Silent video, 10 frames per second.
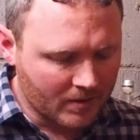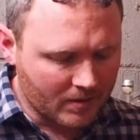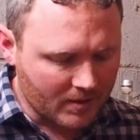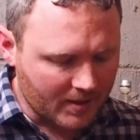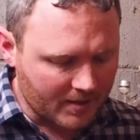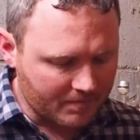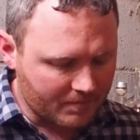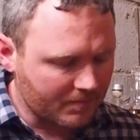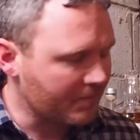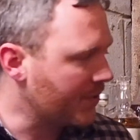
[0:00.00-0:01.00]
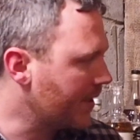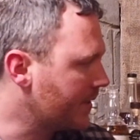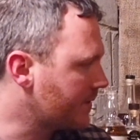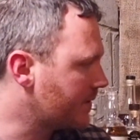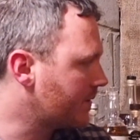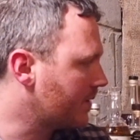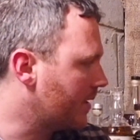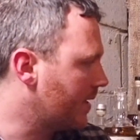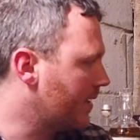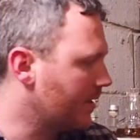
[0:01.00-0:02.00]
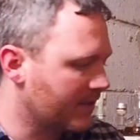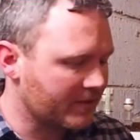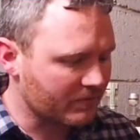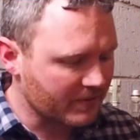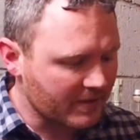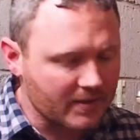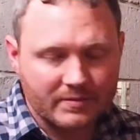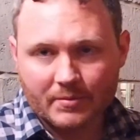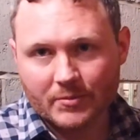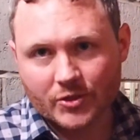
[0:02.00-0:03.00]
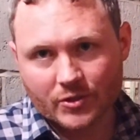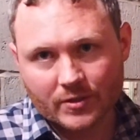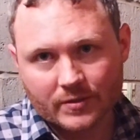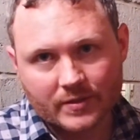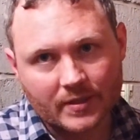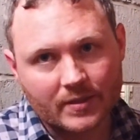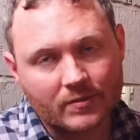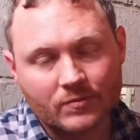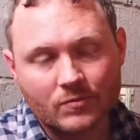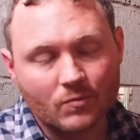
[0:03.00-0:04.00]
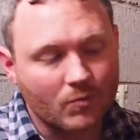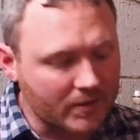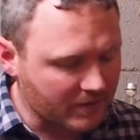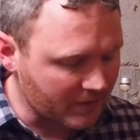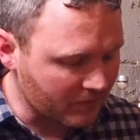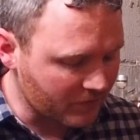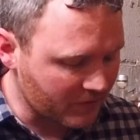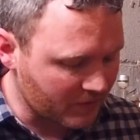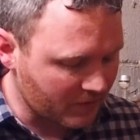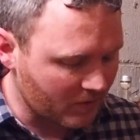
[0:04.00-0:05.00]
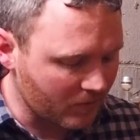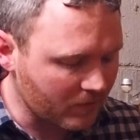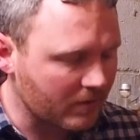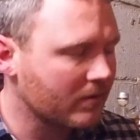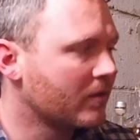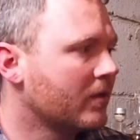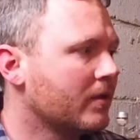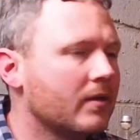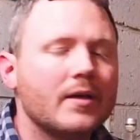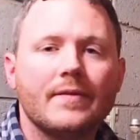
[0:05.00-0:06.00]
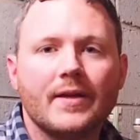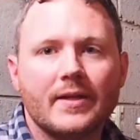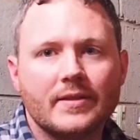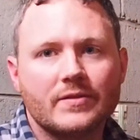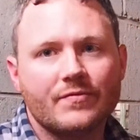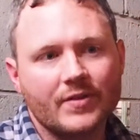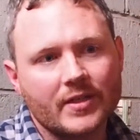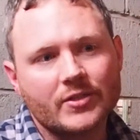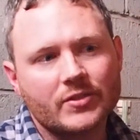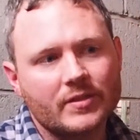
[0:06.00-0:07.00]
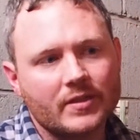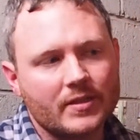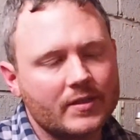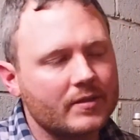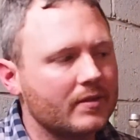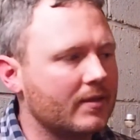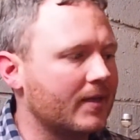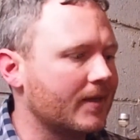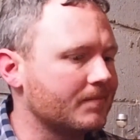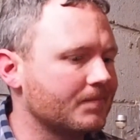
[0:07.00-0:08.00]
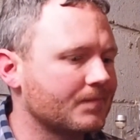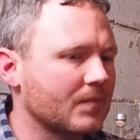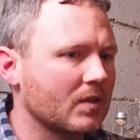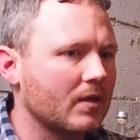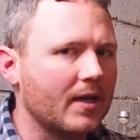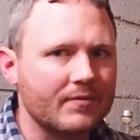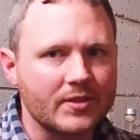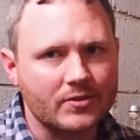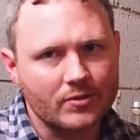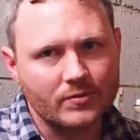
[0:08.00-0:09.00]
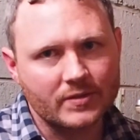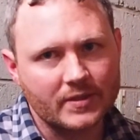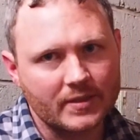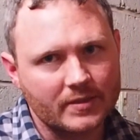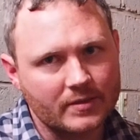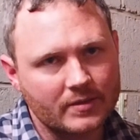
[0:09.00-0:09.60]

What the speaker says: but it's whiskey that's been matured in once used oak, and then it's finished in heavily toasted